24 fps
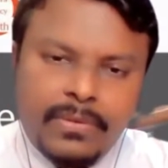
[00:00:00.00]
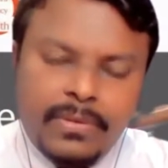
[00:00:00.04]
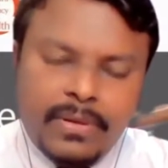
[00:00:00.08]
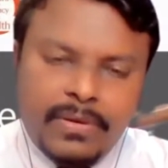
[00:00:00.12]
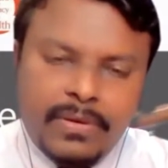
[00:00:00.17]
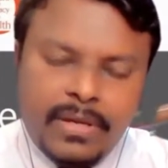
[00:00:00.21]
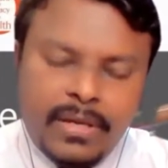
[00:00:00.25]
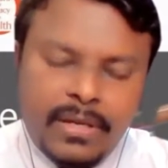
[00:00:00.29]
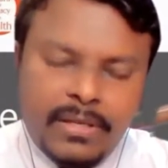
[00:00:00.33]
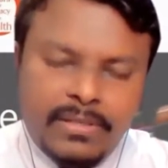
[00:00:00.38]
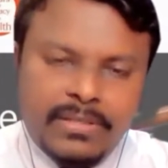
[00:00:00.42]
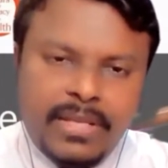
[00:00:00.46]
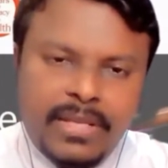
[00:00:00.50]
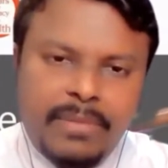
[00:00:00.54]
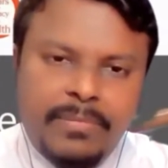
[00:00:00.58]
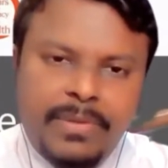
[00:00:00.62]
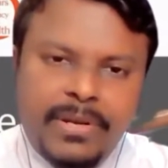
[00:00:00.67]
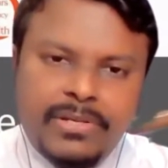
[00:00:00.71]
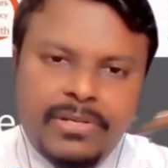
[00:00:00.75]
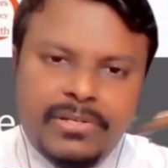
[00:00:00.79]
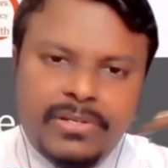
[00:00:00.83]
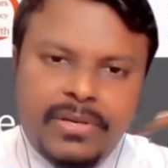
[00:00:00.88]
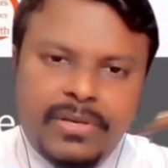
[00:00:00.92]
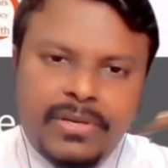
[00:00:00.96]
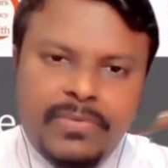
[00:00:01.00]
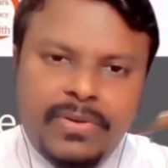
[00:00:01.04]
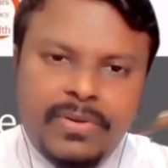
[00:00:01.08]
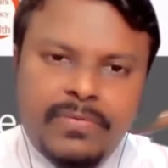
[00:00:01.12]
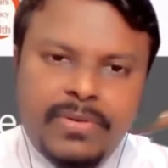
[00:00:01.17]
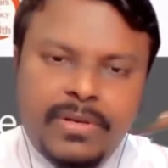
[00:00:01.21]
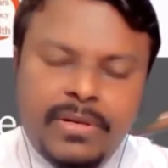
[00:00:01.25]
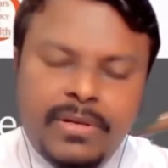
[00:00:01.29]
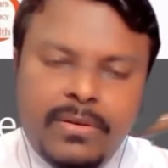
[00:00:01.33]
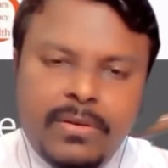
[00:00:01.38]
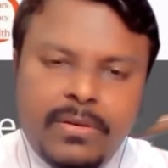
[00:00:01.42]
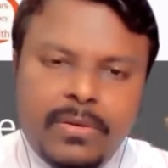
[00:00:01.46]
The examination, we
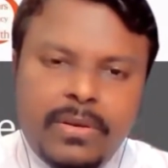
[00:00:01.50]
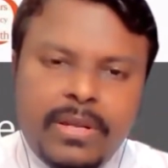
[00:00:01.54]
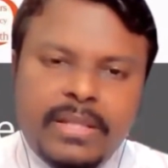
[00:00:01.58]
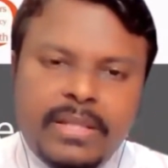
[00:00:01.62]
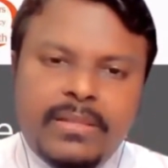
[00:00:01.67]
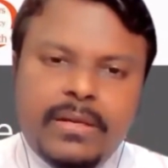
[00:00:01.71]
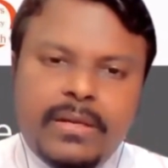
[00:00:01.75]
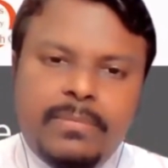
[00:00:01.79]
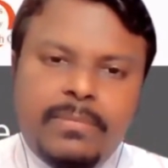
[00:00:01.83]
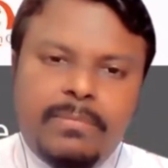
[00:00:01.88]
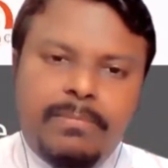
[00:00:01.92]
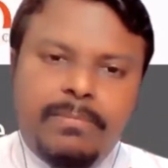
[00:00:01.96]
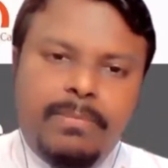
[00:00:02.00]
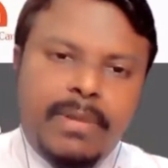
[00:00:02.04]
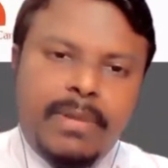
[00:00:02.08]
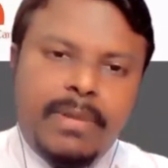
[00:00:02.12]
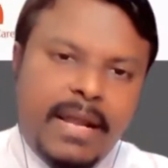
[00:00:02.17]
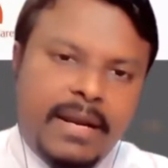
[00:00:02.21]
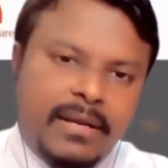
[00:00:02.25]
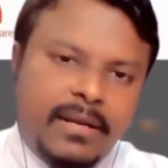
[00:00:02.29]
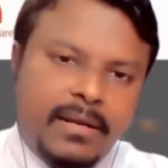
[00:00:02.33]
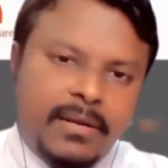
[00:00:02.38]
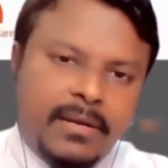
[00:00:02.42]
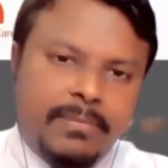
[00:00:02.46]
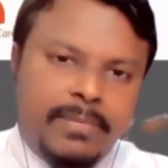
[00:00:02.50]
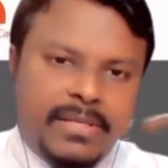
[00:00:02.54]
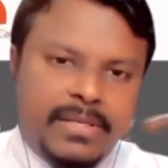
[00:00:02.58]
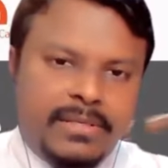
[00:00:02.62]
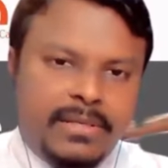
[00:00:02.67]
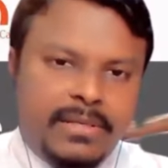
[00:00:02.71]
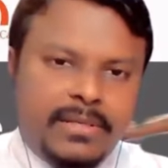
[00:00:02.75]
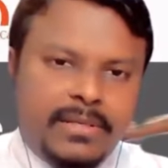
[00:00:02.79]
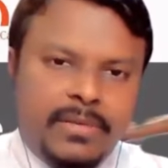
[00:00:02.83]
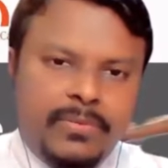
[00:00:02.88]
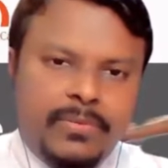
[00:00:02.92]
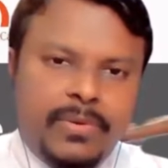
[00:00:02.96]
will look at the bladder.
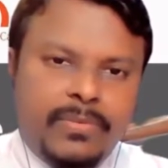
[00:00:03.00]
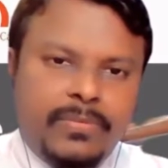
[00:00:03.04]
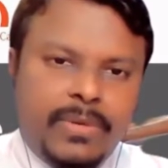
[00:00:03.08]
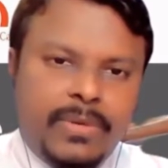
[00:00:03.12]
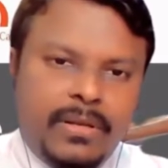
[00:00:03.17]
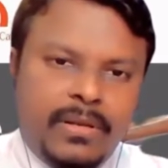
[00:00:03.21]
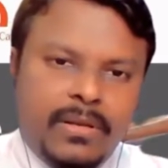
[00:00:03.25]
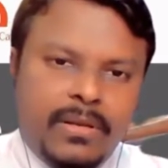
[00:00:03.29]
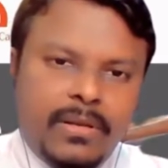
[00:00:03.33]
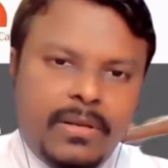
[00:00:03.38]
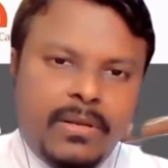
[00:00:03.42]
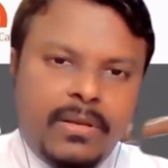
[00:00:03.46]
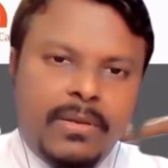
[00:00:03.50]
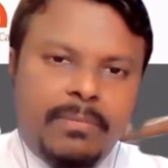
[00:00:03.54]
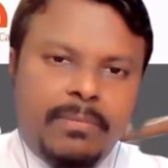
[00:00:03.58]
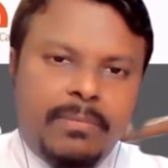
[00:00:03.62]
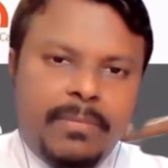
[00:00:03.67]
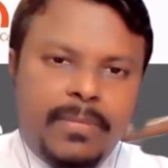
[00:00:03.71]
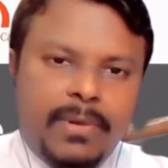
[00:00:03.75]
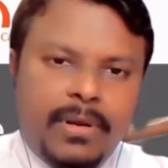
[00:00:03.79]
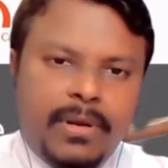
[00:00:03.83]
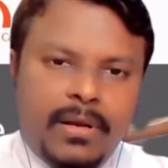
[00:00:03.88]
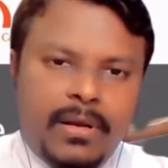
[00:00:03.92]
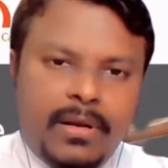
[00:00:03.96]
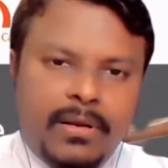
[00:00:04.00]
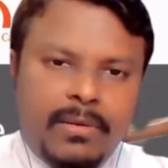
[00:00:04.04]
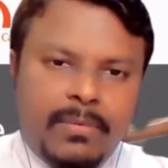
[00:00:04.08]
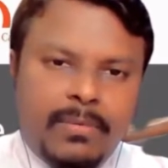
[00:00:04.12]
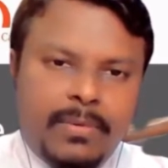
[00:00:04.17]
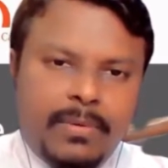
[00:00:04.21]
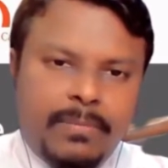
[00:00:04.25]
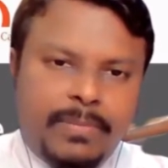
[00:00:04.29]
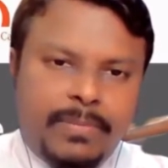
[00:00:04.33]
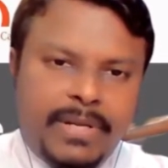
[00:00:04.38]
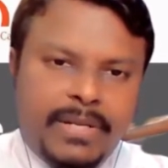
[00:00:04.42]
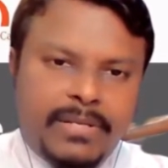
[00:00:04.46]
Basically, we will
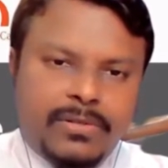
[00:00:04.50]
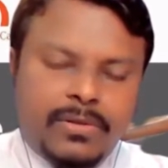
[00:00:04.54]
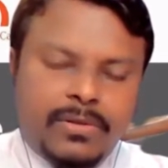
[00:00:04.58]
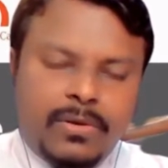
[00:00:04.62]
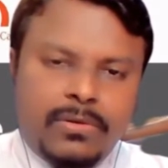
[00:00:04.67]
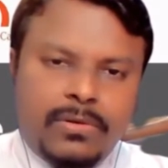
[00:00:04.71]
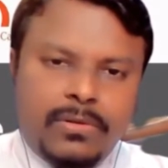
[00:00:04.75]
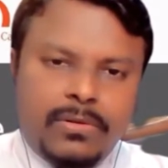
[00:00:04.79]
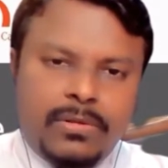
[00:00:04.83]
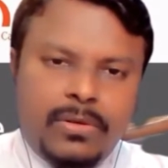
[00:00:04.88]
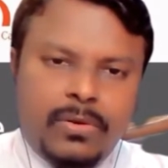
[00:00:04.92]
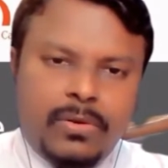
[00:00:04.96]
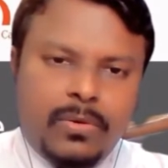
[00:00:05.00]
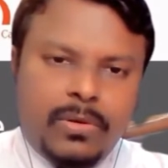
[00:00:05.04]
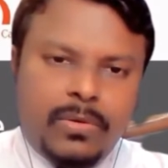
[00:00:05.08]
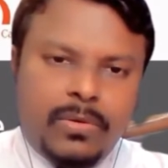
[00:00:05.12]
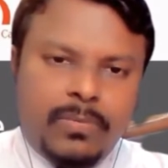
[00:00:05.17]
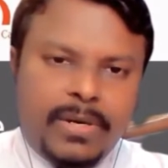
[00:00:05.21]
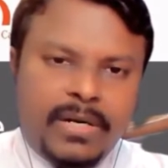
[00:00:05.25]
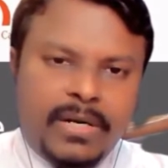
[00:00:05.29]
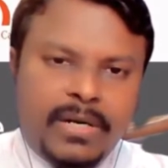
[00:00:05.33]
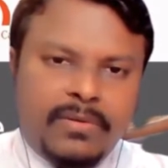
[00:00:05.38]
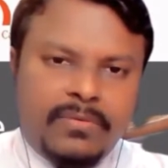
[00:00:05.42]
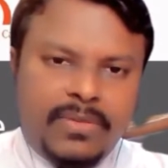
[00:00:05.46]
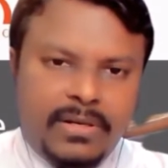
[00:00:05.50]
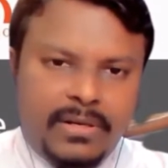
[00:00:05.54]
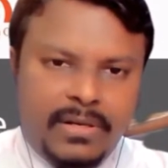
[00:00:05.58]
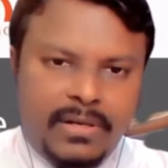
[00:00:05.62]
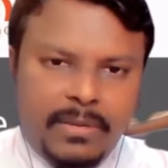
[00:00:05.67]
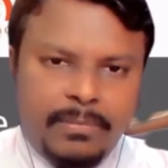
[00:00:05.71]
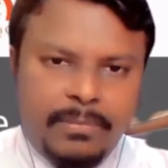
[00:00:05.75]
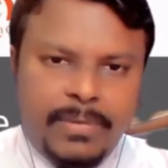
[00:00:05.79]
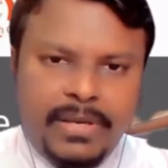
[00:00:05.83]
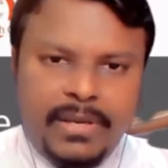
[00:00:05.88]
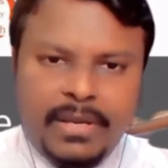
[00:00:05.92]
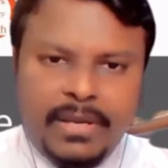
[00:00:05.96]
press onto the lower part of the
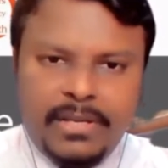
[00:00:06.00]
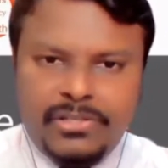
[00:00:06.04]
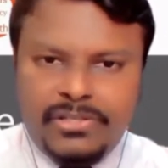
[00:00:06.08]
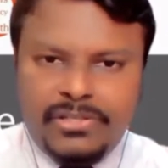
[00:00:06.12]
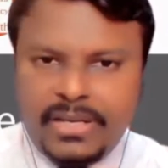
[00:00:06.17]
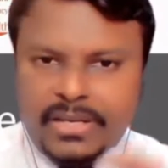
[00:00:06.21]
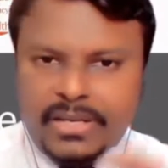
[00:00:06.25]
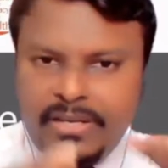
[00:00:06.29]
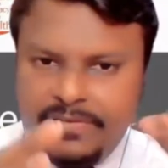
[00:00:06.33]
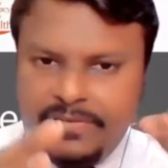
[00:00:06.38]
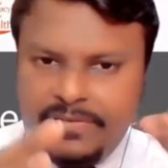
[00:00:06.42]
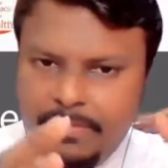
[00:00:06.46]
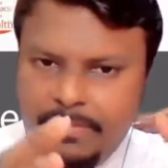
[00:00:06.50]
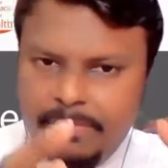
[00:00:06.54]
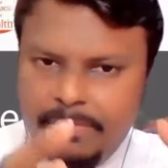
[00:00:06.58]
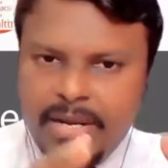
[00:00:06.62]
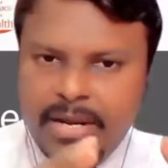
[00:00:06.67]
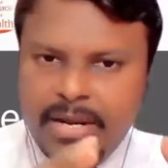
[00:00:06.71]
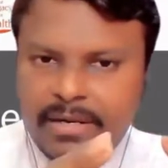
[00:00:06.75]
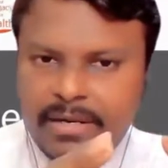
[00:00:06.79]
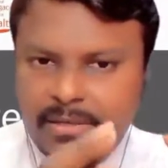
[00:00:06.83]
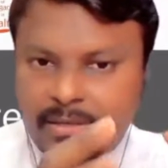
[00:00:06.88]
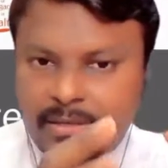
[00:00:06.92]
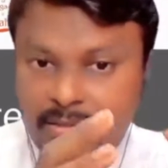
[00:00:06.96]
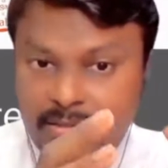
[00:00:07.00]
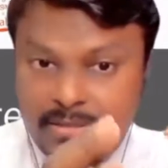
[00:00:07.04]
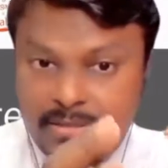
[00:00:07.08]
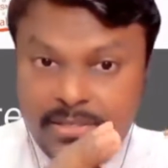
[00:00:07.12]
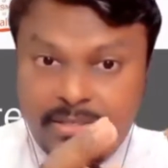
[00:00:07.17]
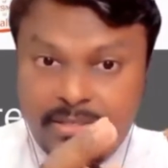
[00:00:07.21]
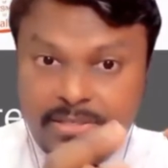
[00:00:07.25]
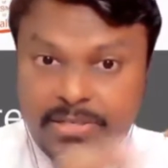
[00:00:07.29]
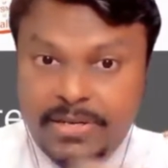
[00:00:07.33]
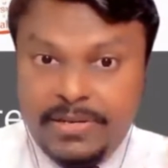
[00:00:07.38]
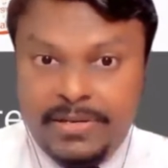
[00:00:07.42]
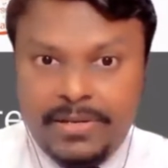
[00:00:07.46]
tummy and check if the bladder is
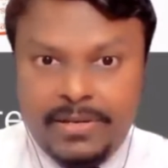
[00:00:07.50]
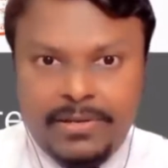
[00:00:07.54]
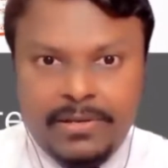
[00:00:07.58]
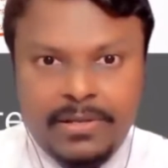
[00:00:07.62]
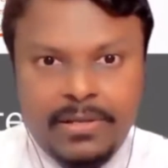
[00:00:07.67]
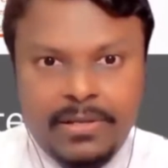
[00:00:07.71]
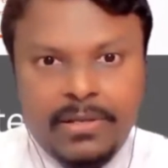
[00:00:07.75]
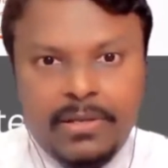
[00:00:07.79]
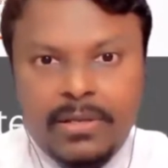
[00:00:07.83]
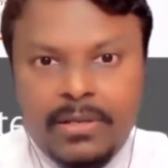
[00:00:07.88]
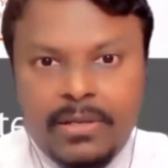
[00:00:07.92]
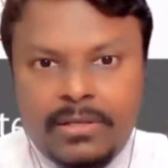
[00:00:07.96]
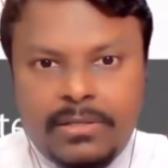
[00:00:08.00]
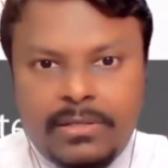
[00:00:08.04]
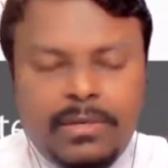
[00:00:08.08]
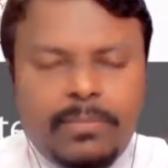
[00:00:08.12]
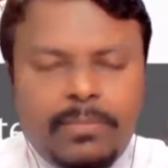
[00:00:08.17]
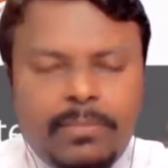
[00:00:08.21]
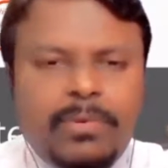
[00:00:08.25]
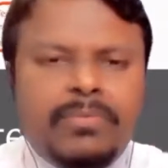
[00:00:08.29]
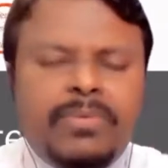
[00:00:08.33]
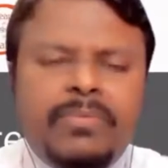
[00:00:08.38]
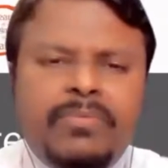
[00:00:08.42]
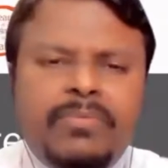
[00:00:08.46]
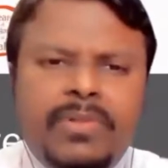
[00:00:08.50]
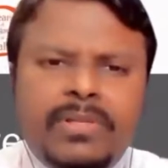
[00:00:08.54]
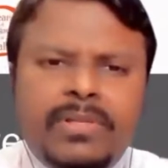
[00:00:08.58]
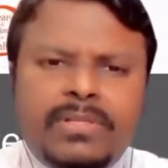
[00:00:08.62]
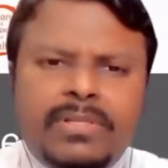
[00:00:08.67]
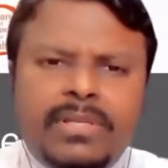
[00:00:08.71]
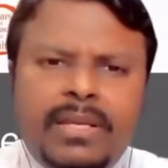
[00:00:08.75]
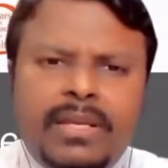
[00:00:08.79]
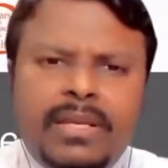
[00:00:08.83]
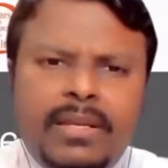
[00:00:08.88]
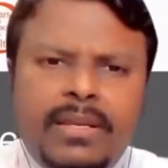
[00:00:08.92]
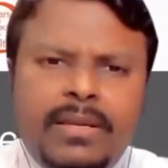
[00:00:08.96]
distended. Some of them will
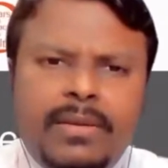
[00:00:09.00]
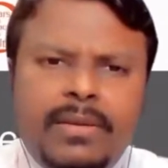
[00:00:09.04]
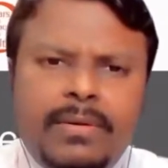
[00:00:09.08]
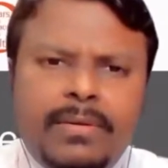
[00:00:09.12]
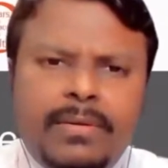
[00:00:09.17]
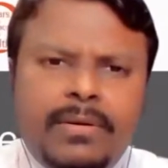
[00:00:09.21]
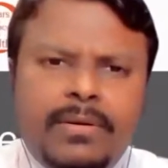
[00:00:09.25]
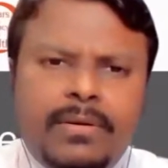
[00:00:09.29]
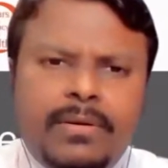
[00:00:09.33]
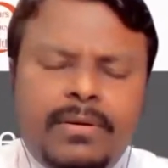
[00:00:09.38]
say,